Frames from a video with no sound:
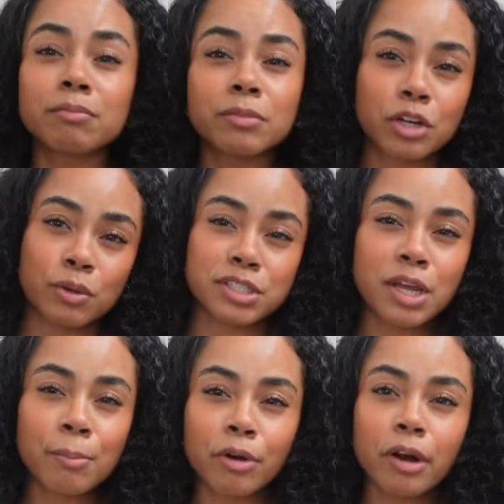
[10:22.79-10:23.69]
you know, it's
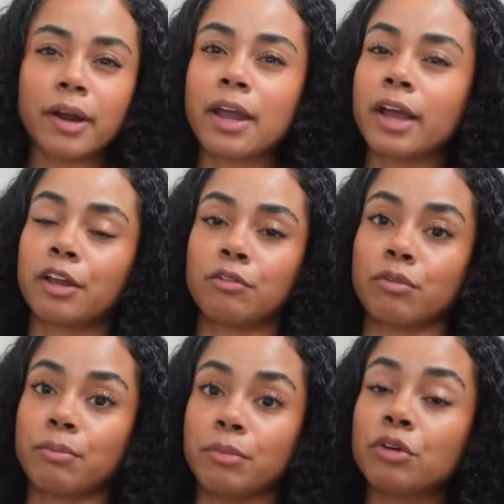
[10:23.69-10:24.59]
temporary, I can
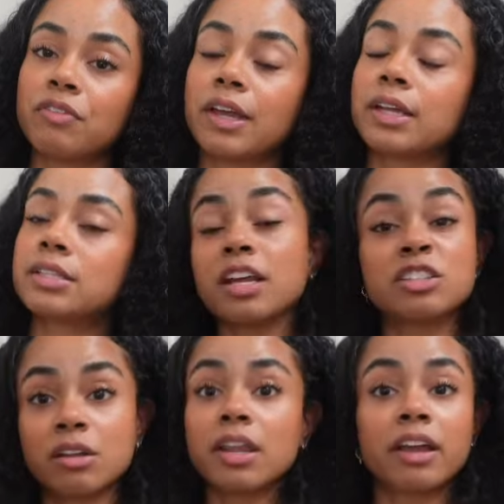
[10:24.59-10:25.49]
remove it.
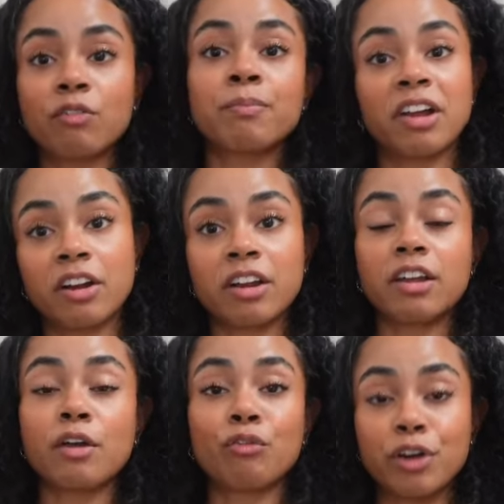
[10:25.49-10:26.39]
It's like a
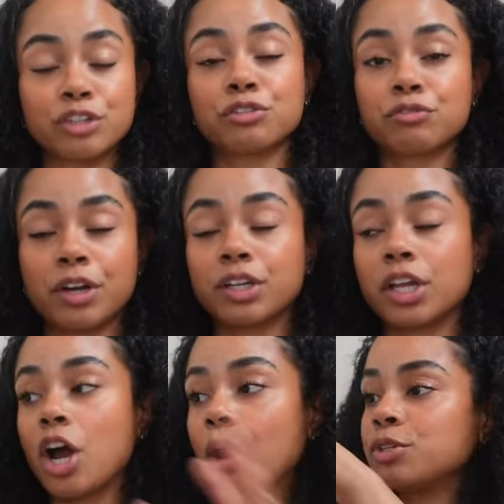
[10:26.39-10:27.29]
very rental friendly
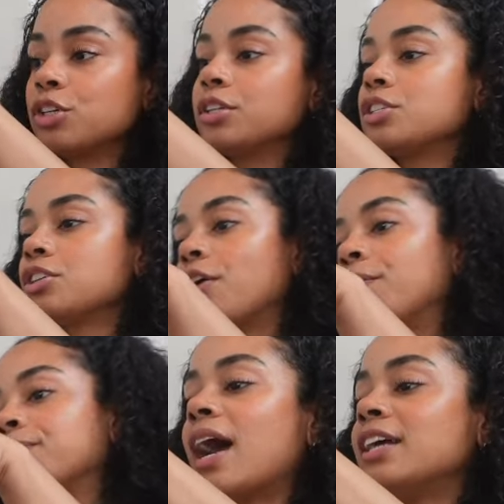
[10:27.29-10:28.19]
option. So
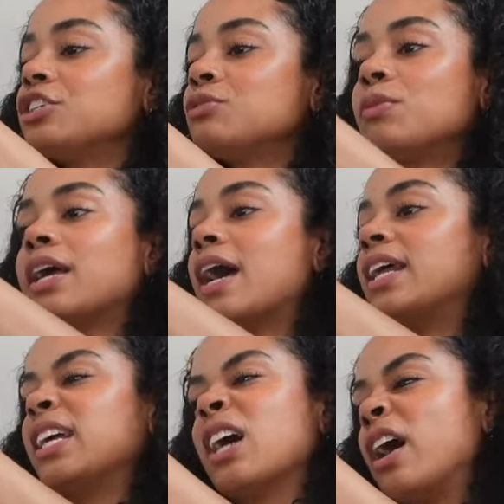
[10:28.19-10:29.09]
I just went ahead
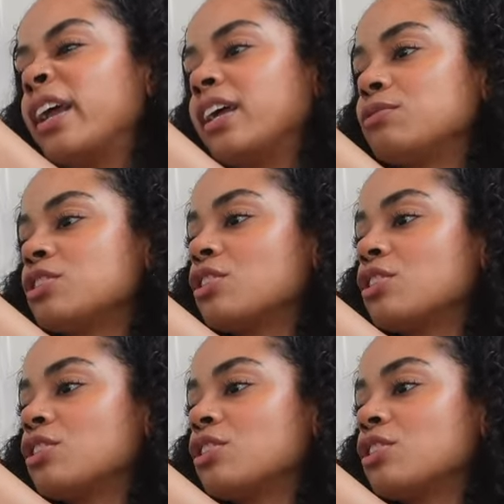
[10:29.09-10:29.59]
and got it. It was